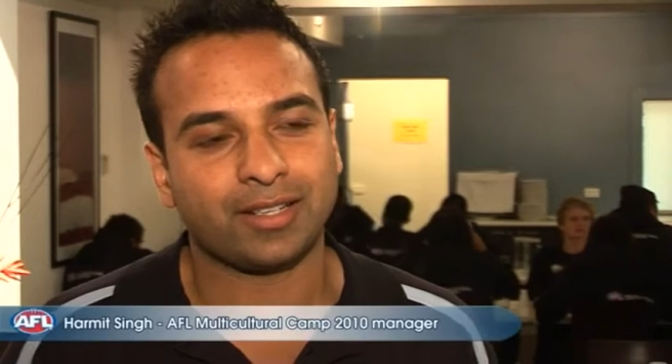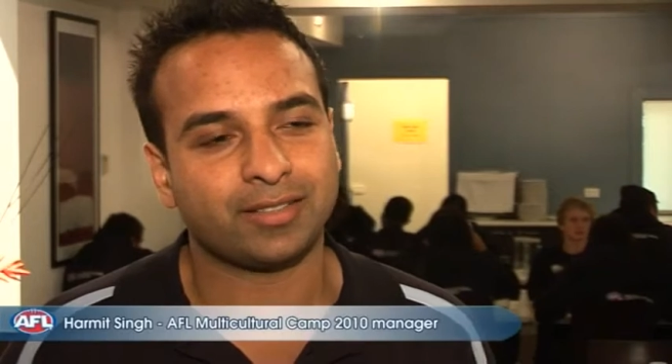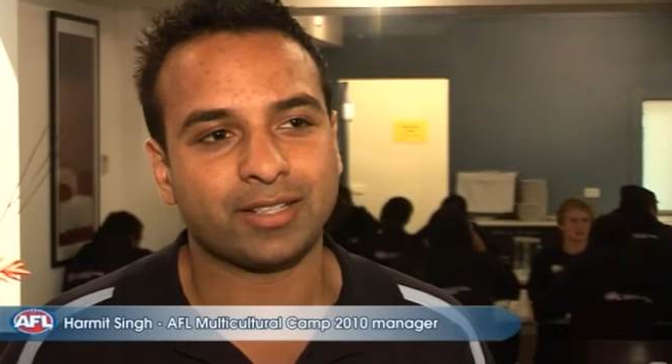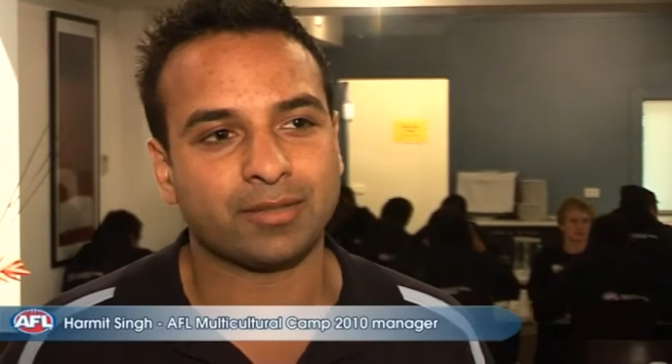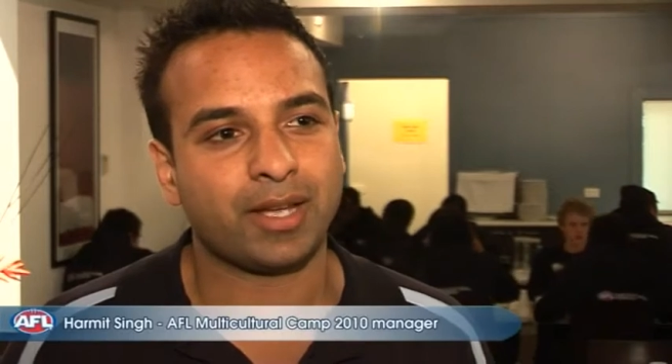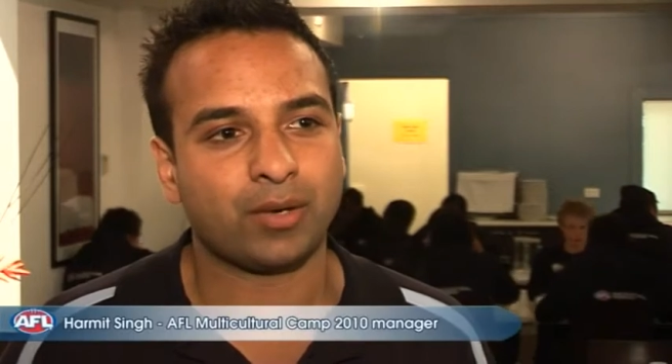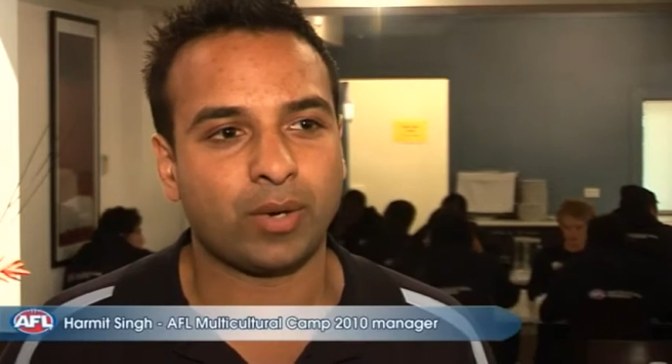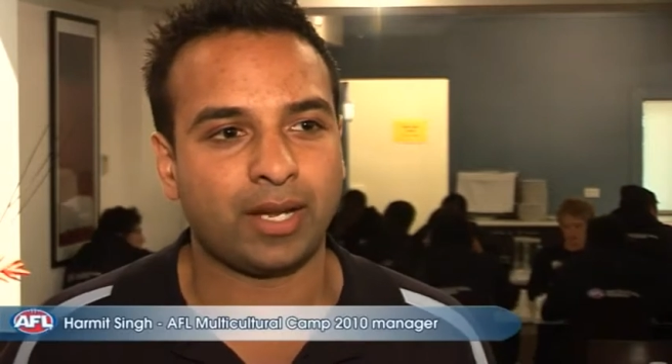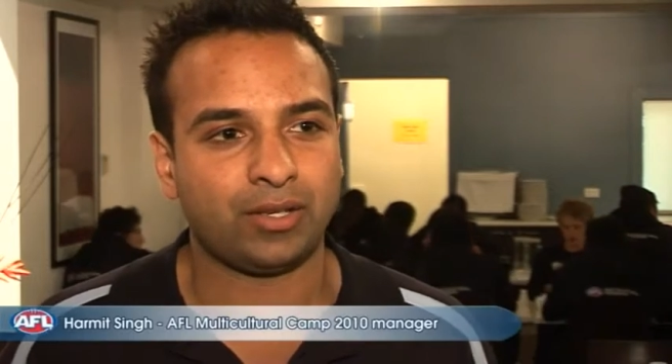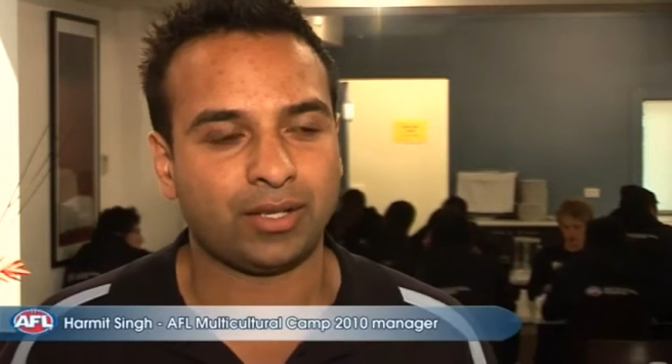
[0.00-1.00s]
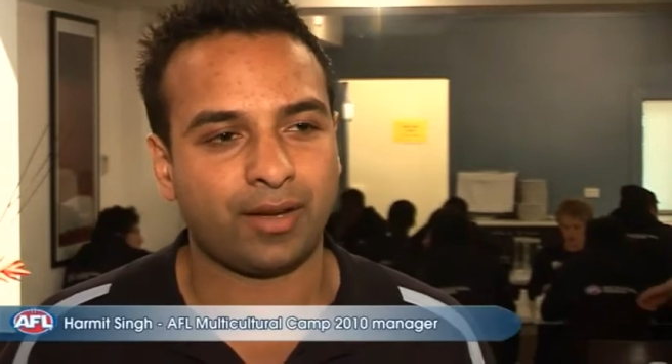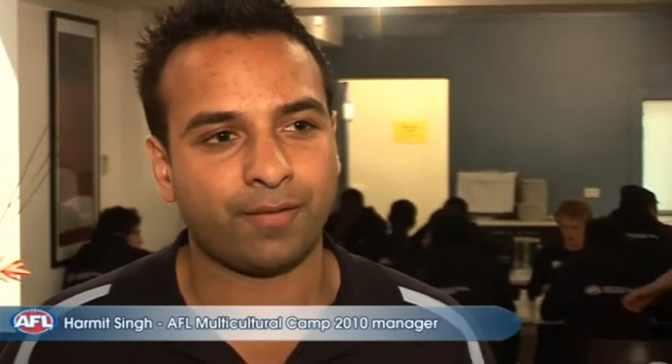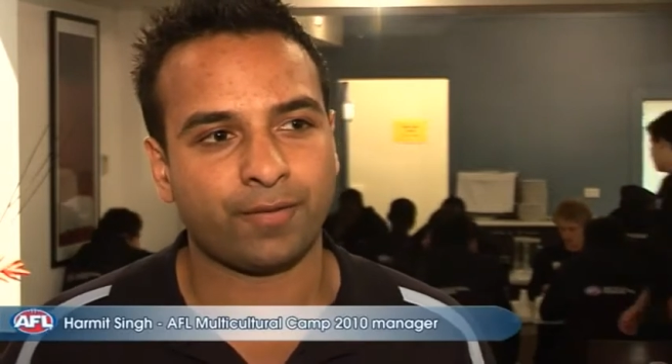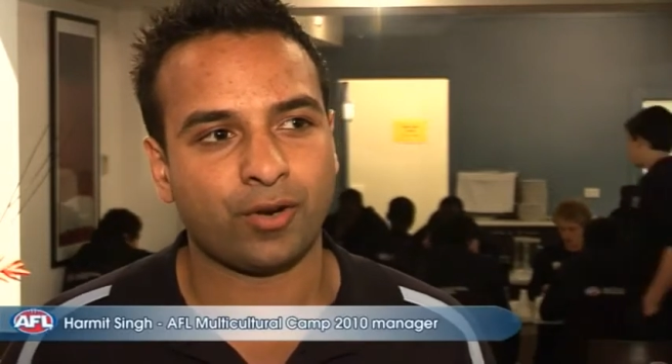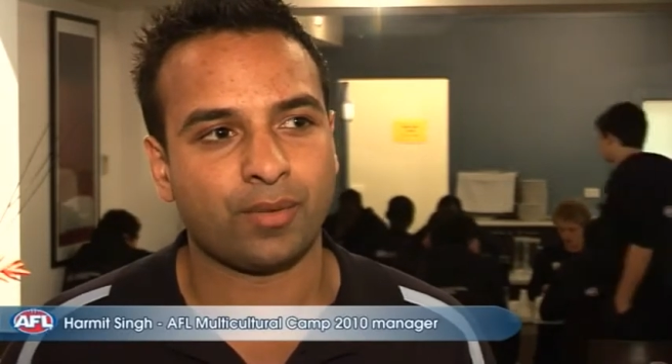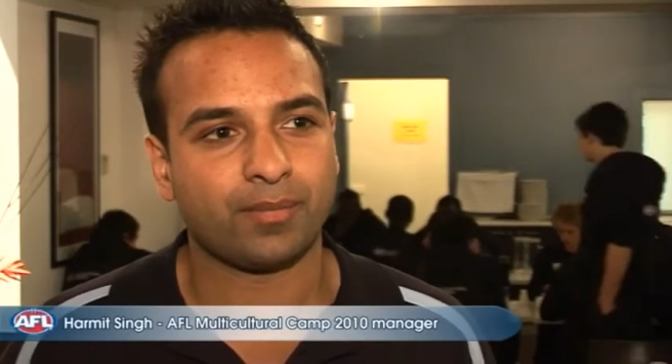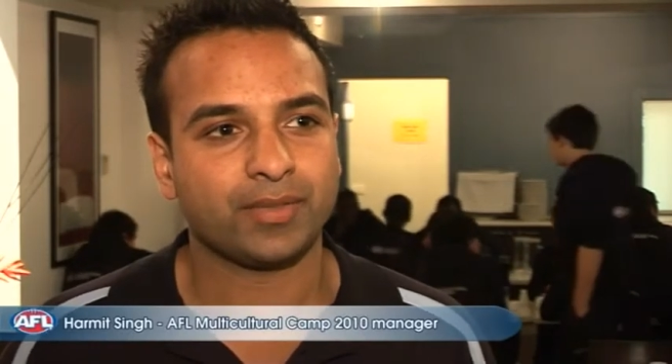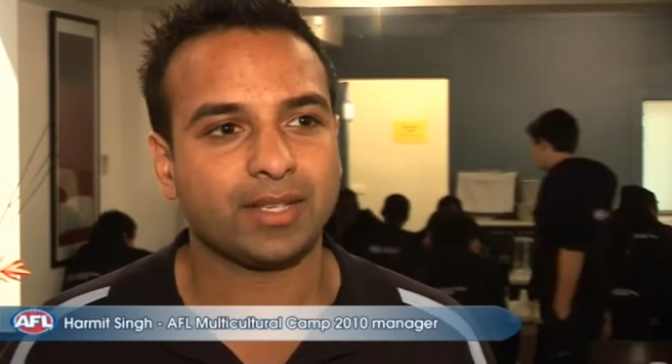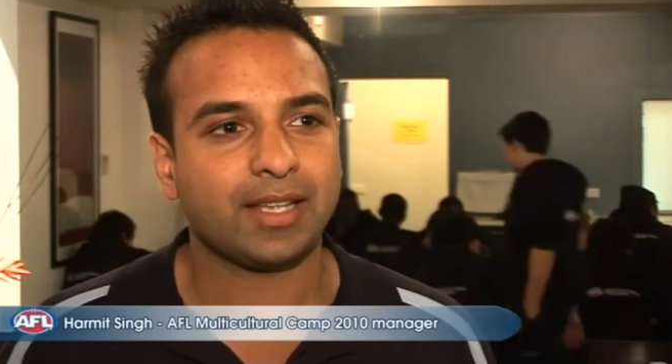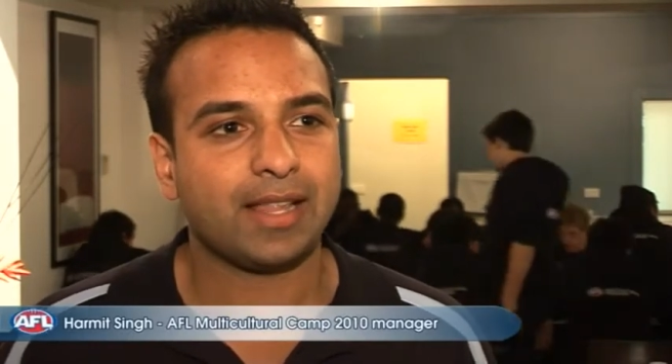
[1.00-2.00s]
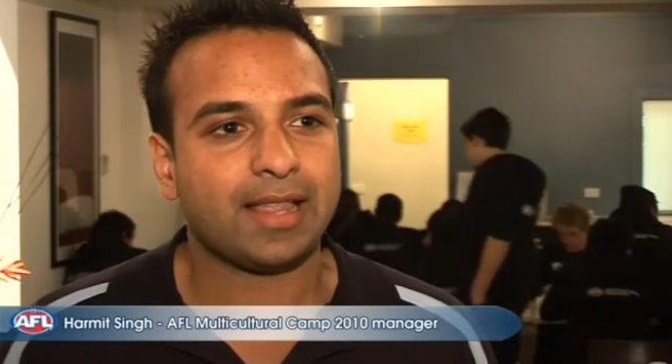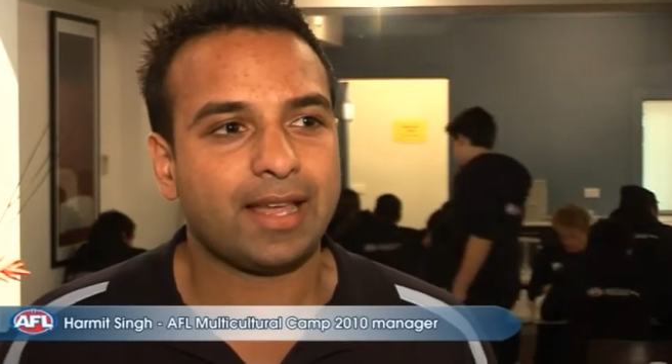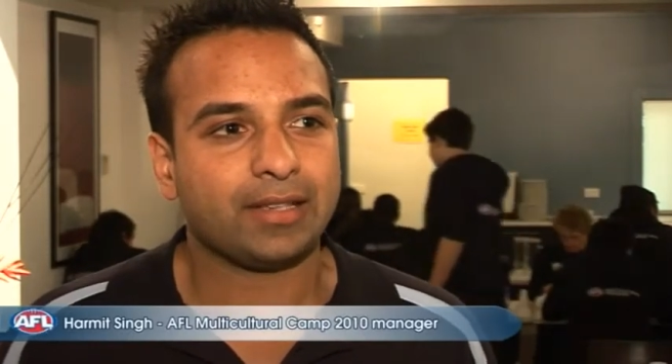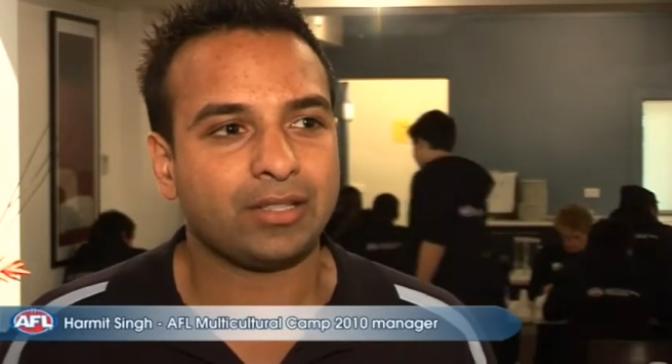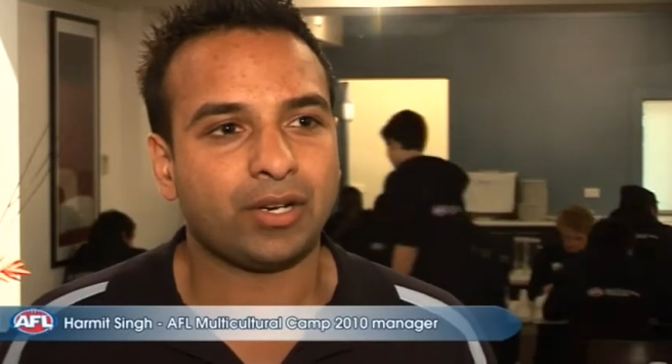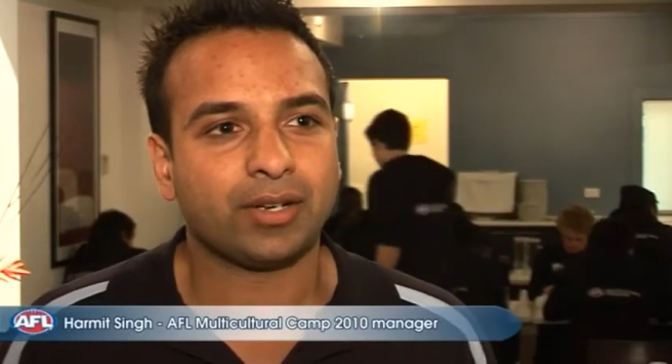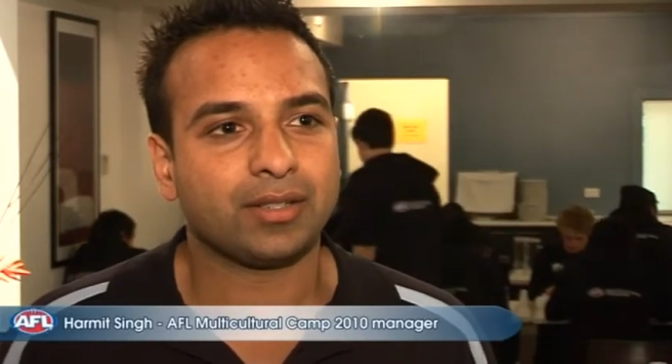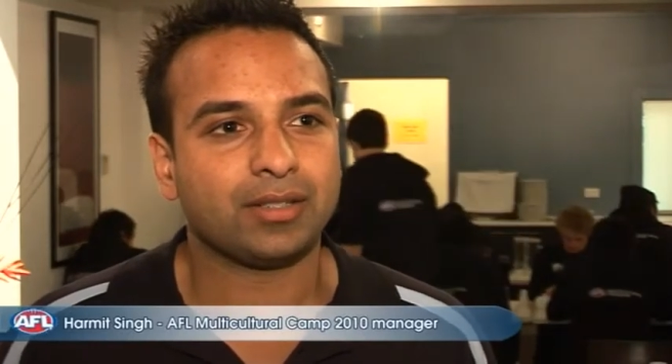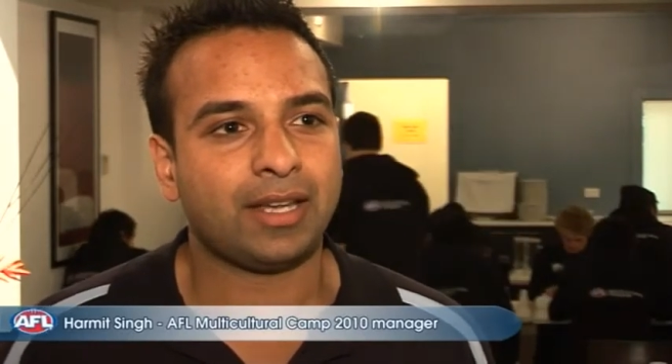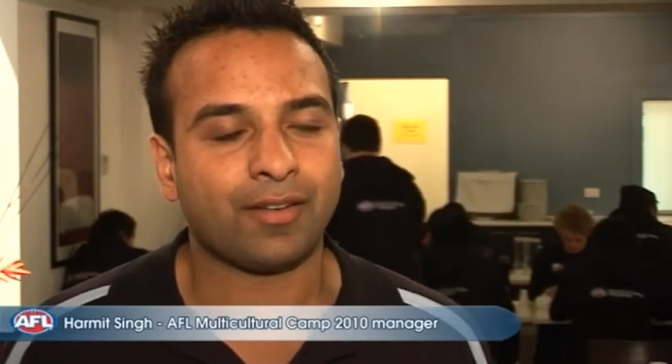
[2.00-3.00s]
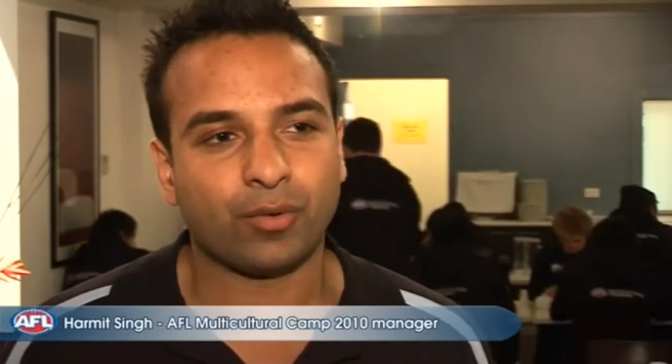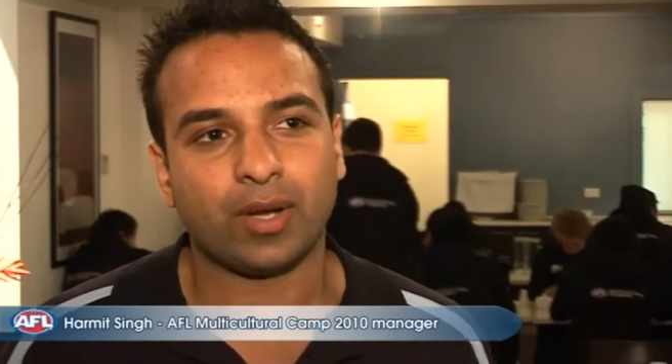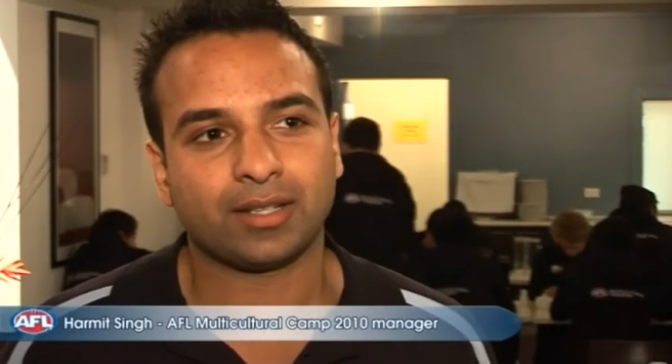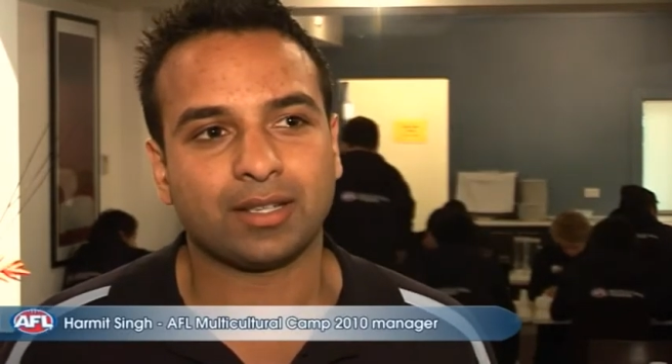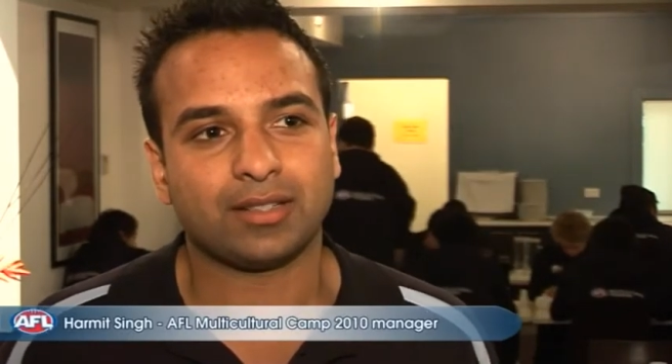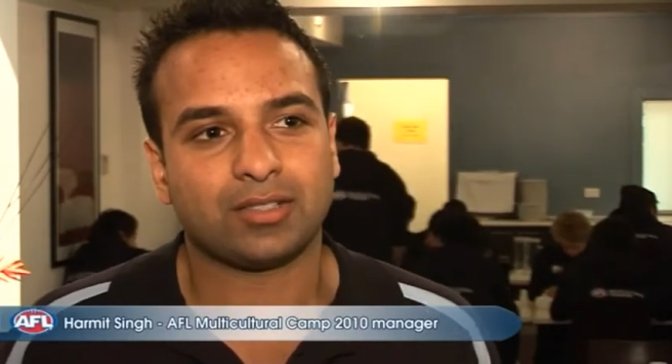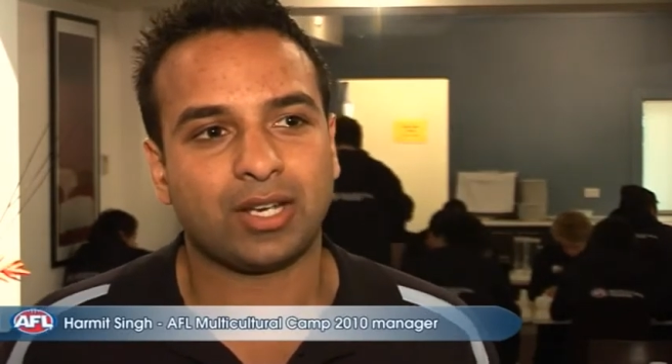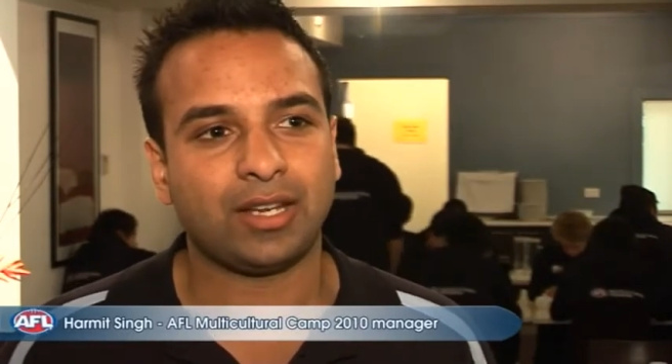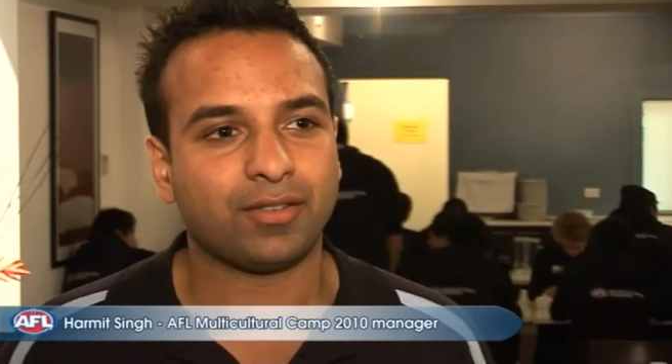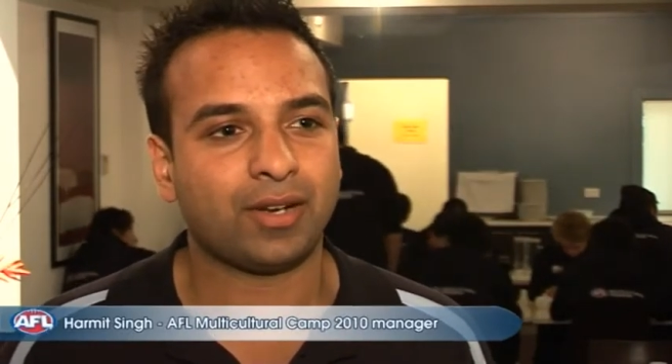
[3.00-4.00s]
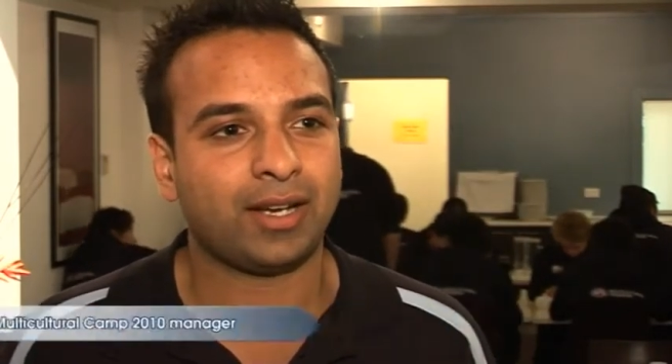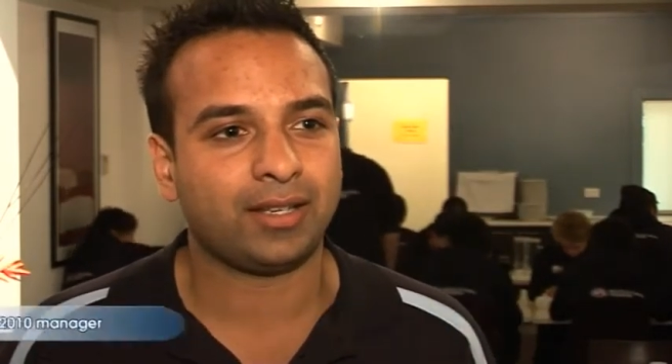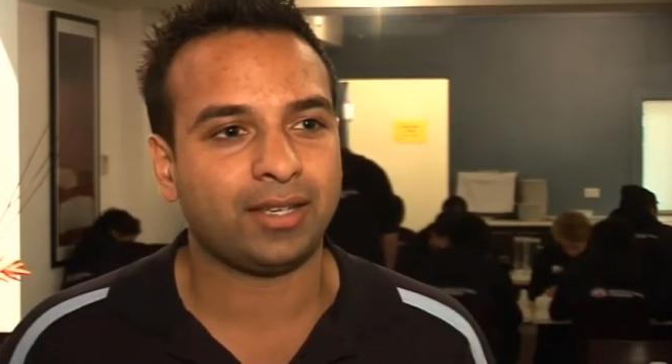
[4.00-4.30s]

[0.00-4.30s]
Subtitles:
and it doesn't matter where you come from, you know, everyone can achieve great